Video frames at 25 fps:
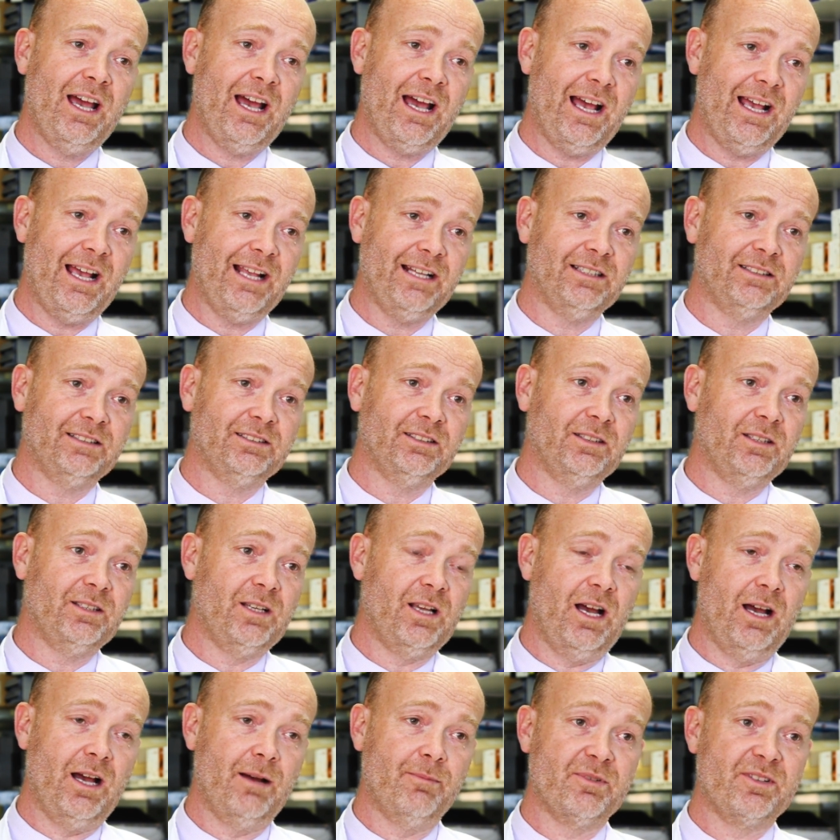and
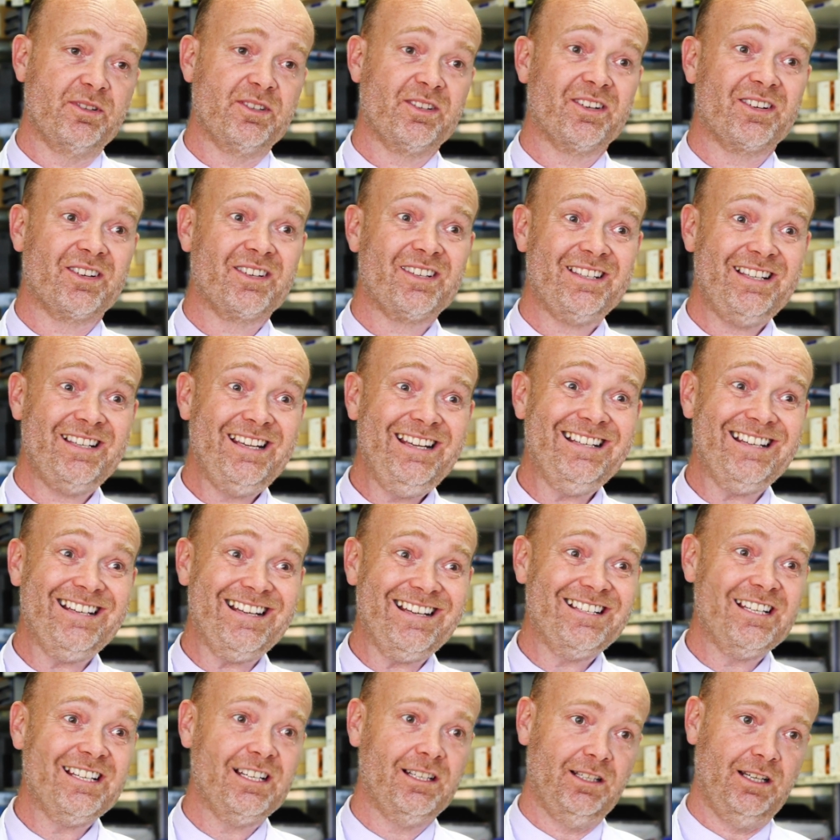
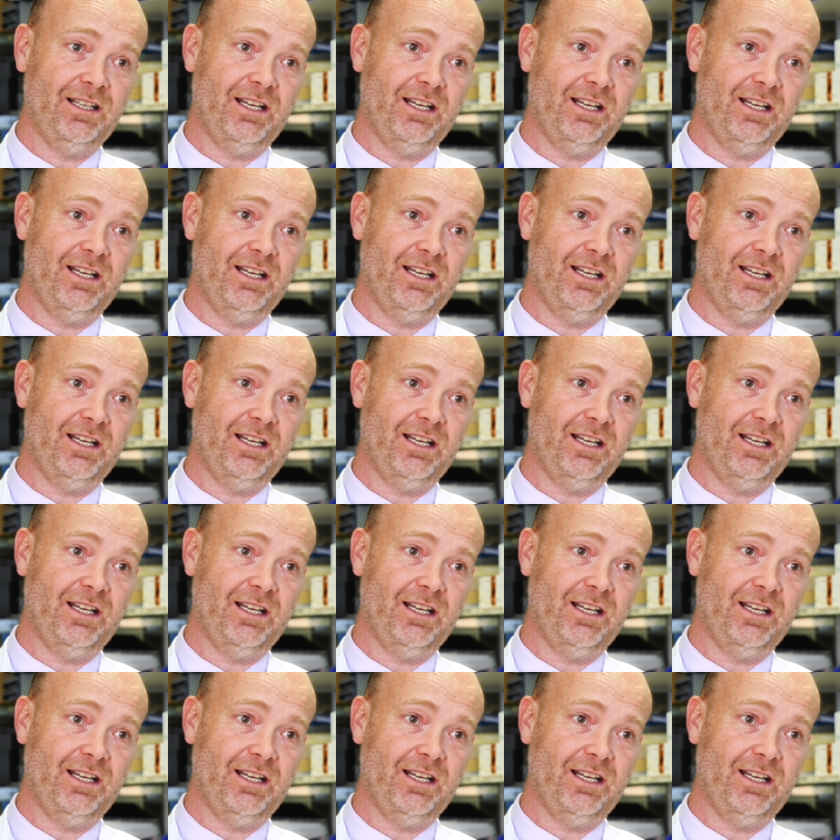succeeded